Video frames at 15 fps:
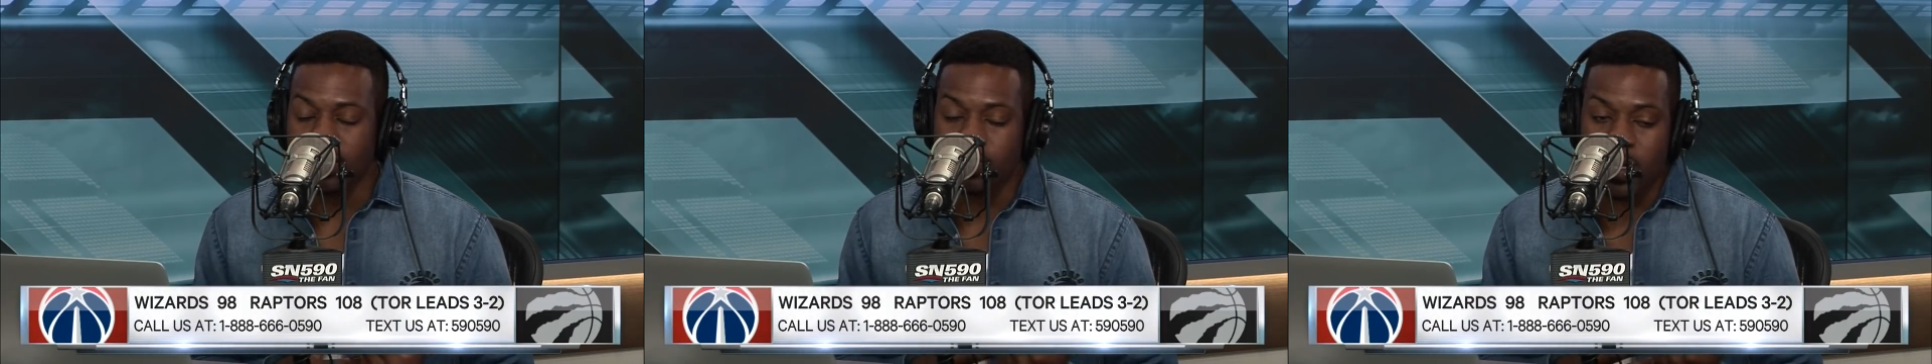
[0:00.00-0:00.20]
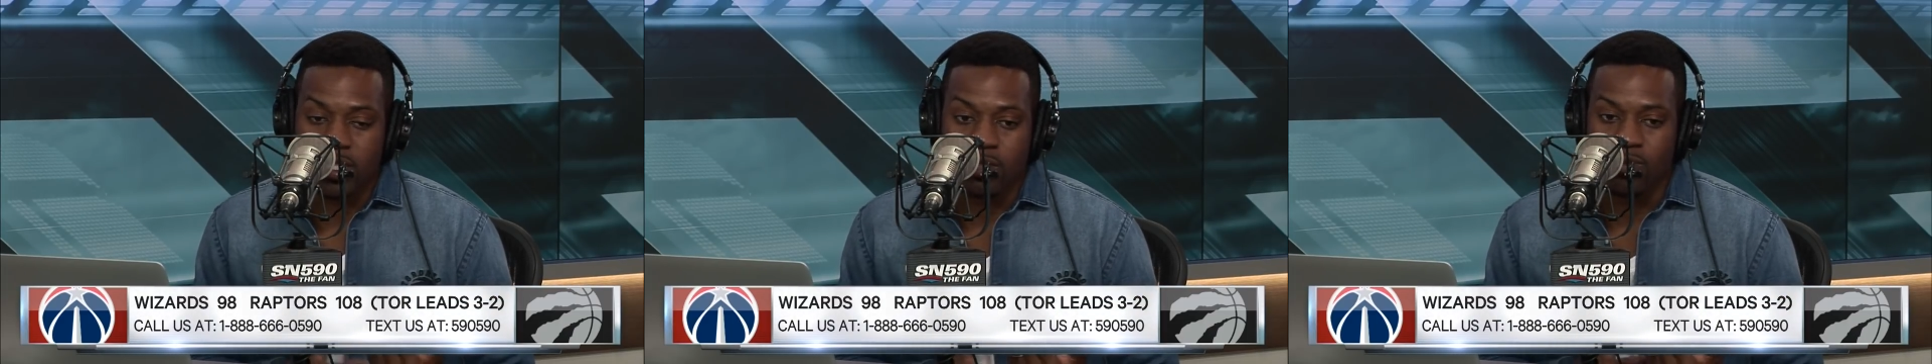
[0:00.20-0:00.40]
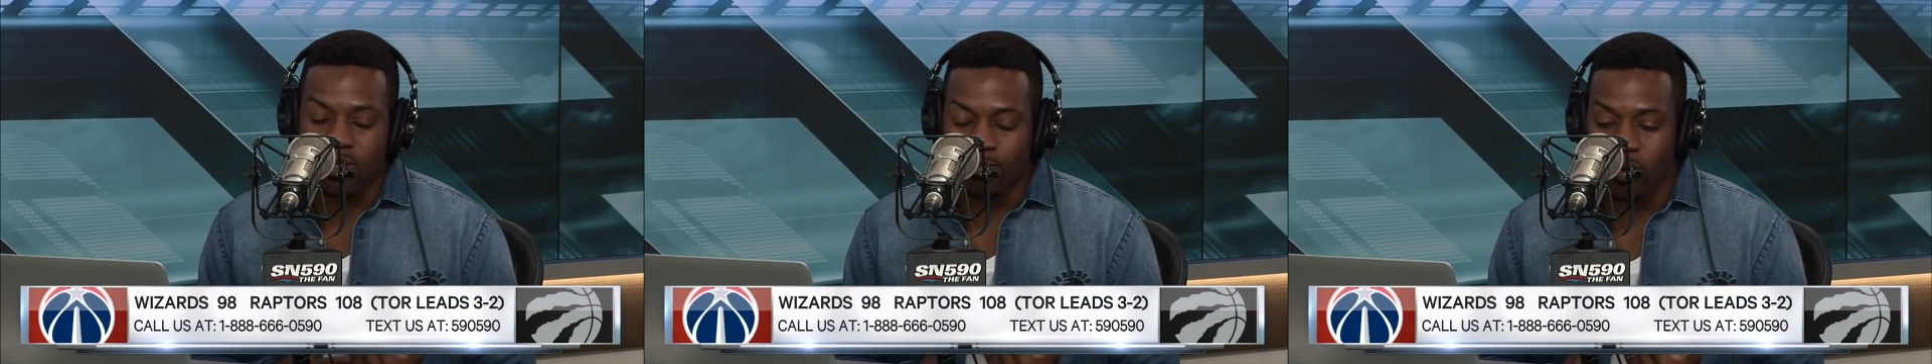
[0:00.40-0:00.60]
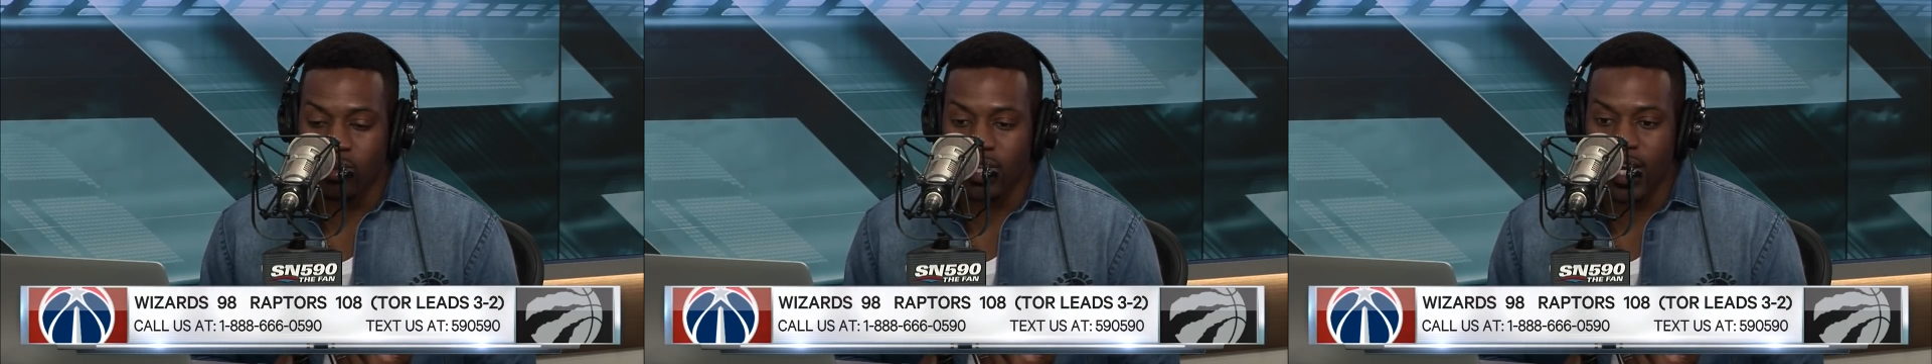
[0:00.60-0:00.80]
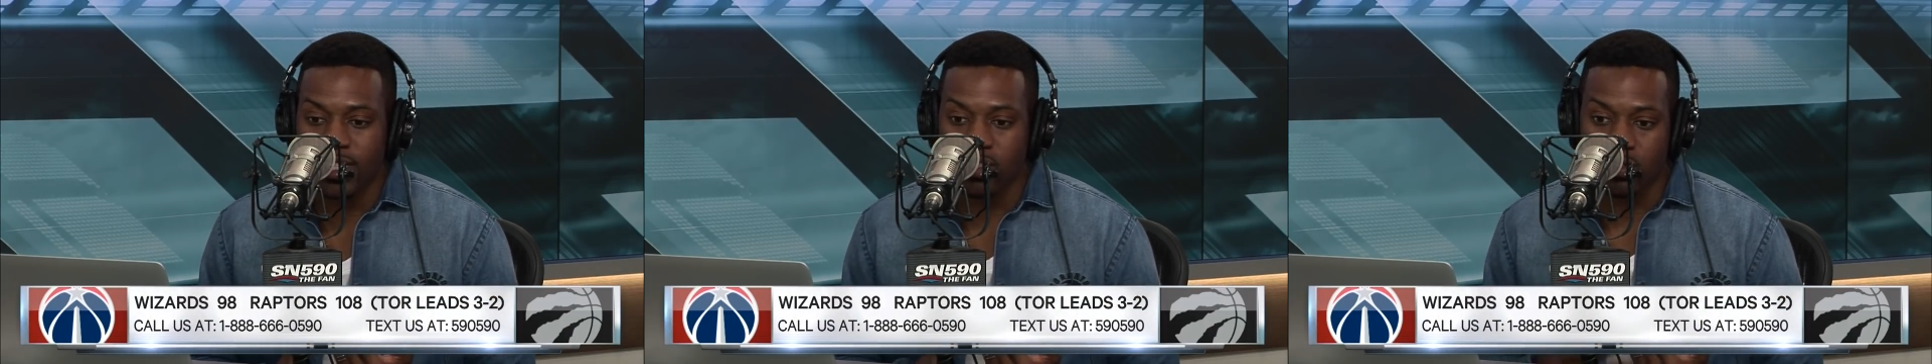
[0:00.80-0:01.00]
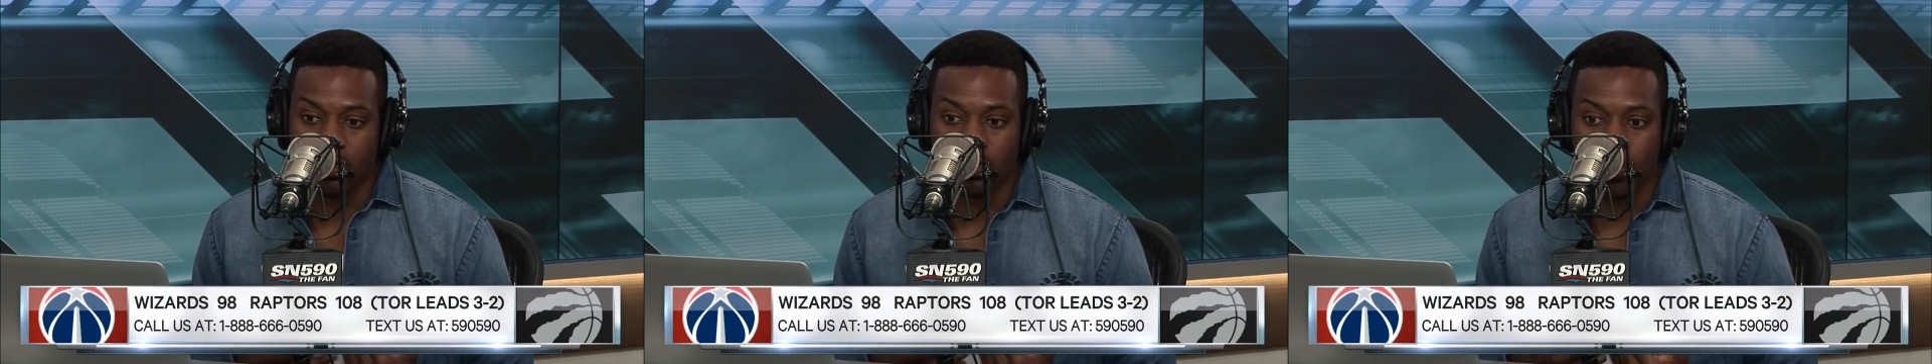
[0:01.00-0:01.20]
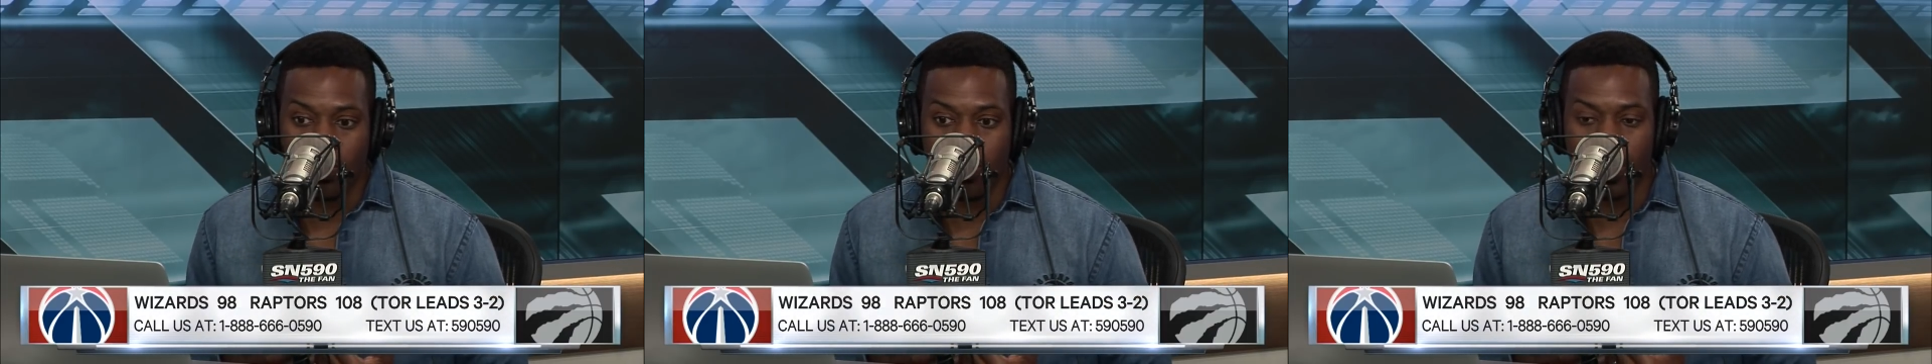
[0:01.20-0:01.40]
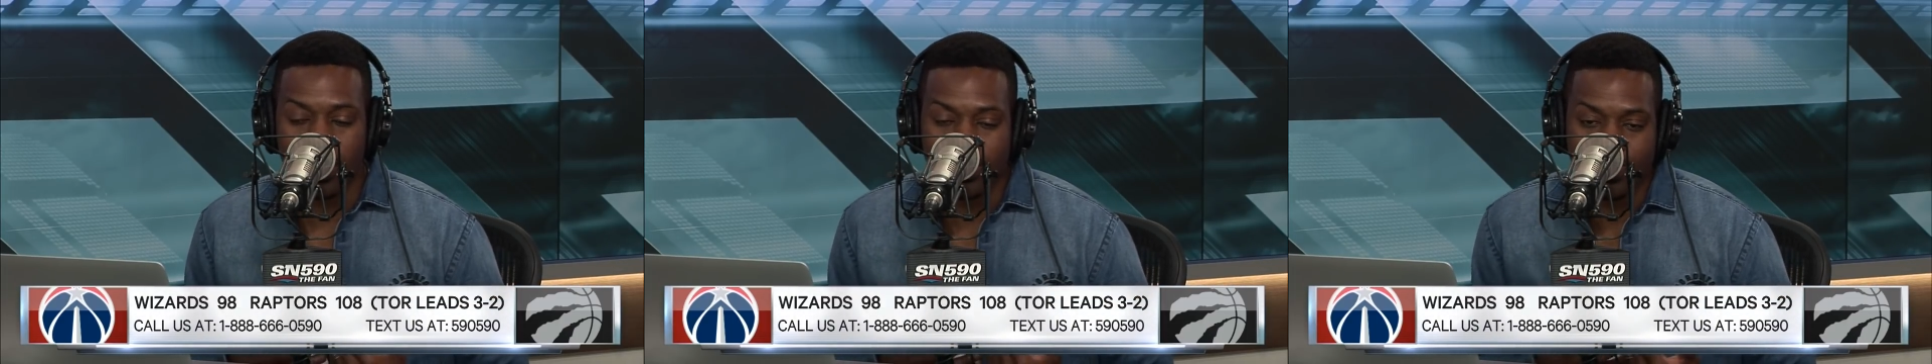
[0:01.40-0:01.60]
especially when both guys aren't
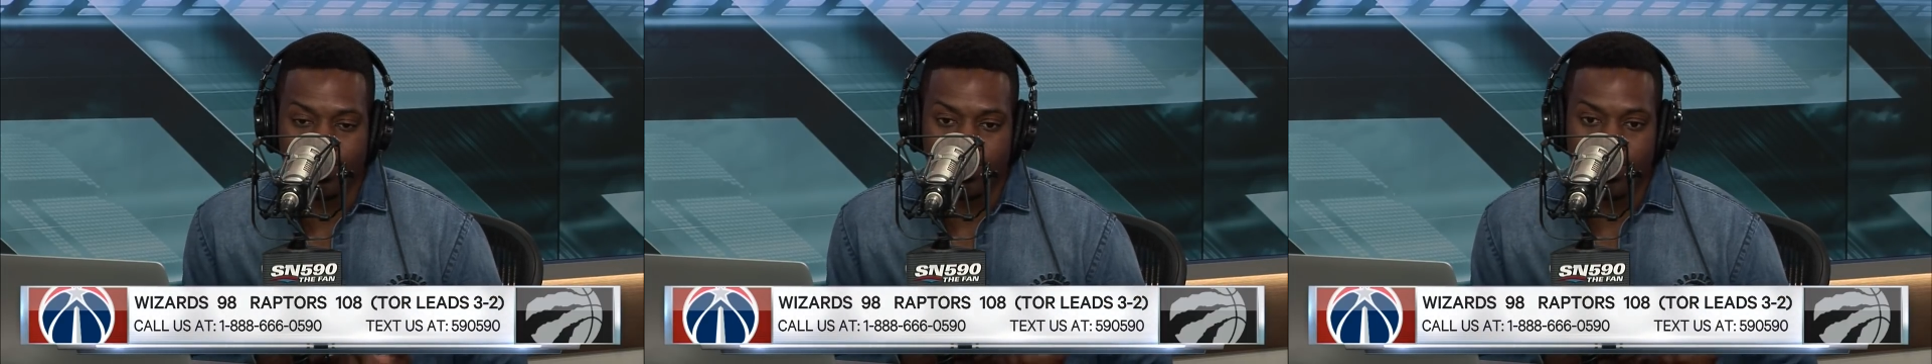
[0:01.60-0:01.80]
scoring. Because